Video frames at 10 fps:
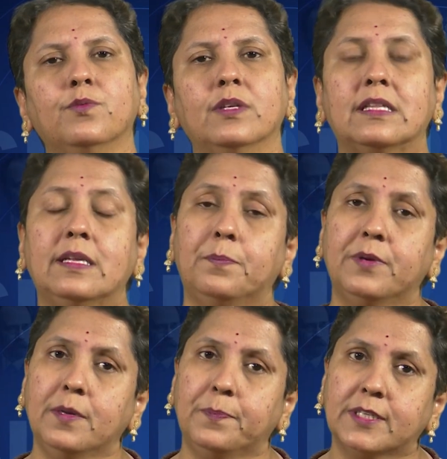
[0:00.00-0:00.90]
with
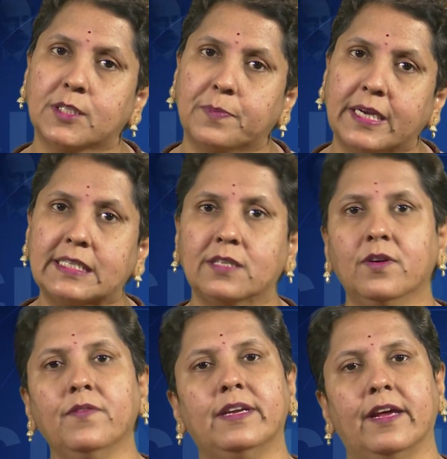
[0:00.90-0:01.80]
liberal perspective
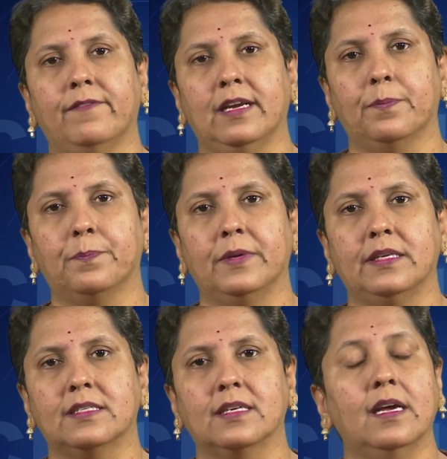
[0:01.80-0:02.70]
of
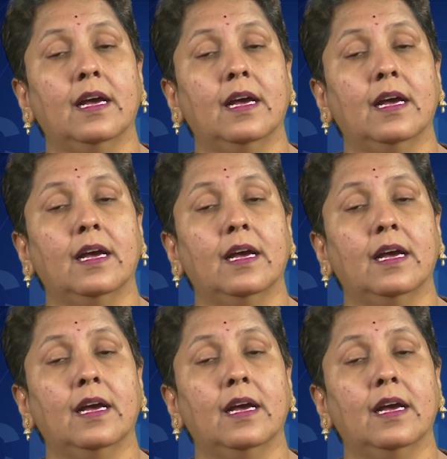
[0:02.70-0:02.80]
development.